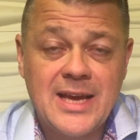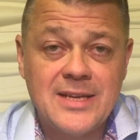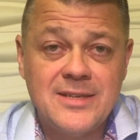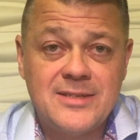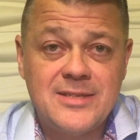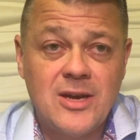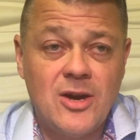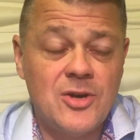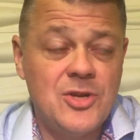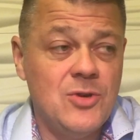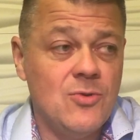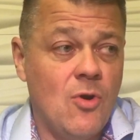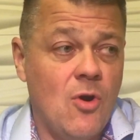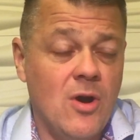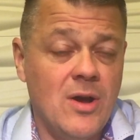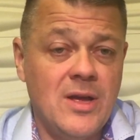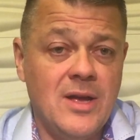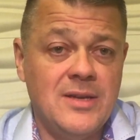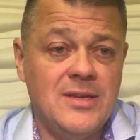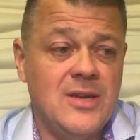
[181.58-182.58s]
can tell
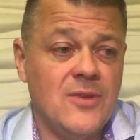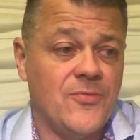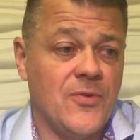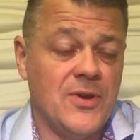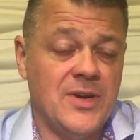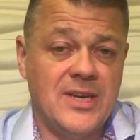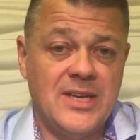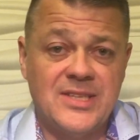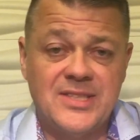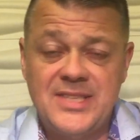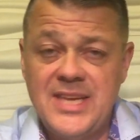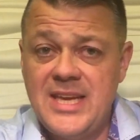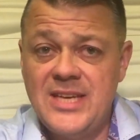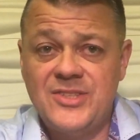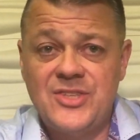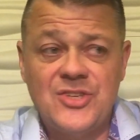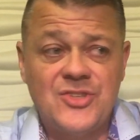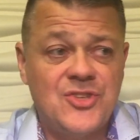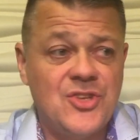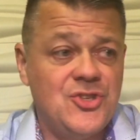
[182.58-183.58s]
you different
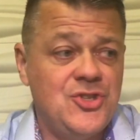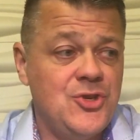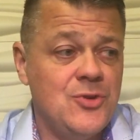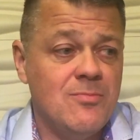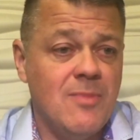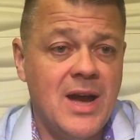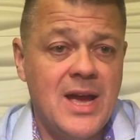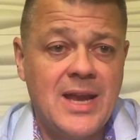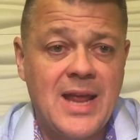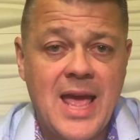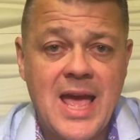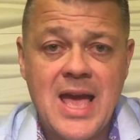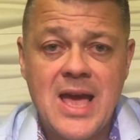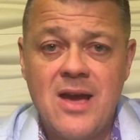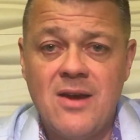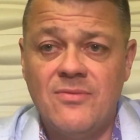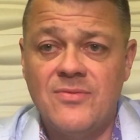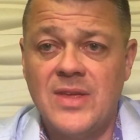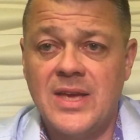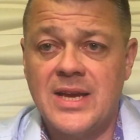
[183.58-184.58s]
diseases that you might
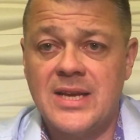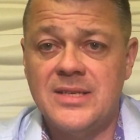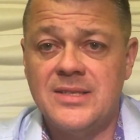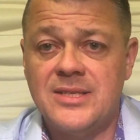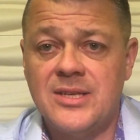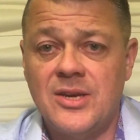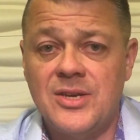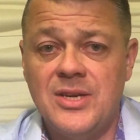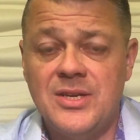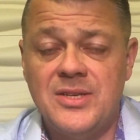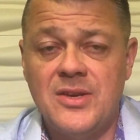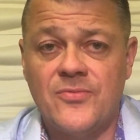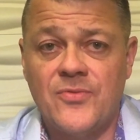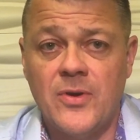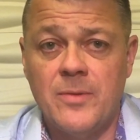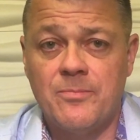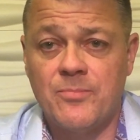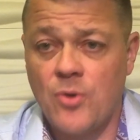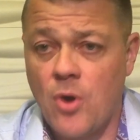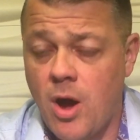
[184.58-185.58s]
have. They can tell you
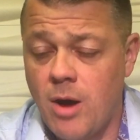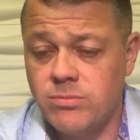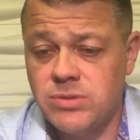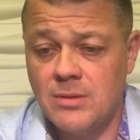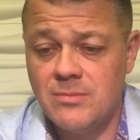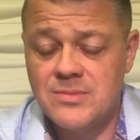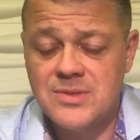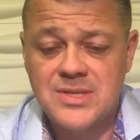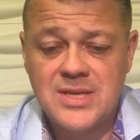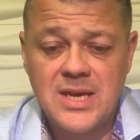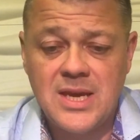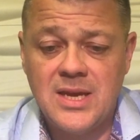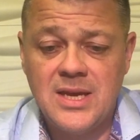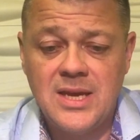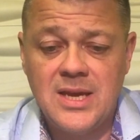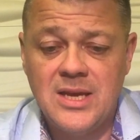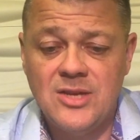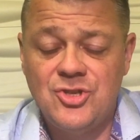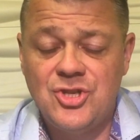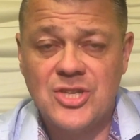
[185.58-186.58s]
different problems
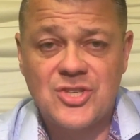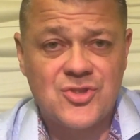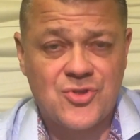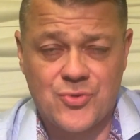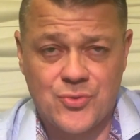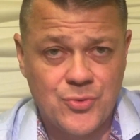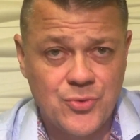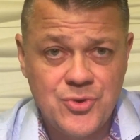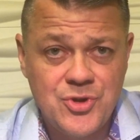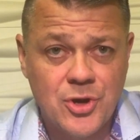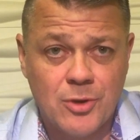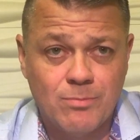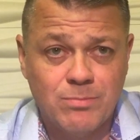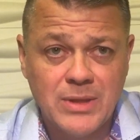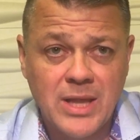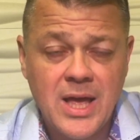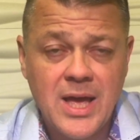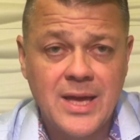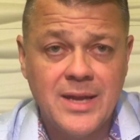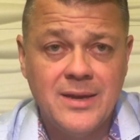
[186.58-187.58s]
just through your
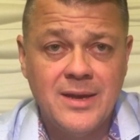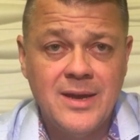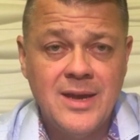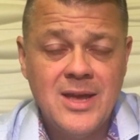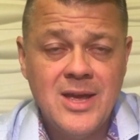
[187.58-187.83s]
blood.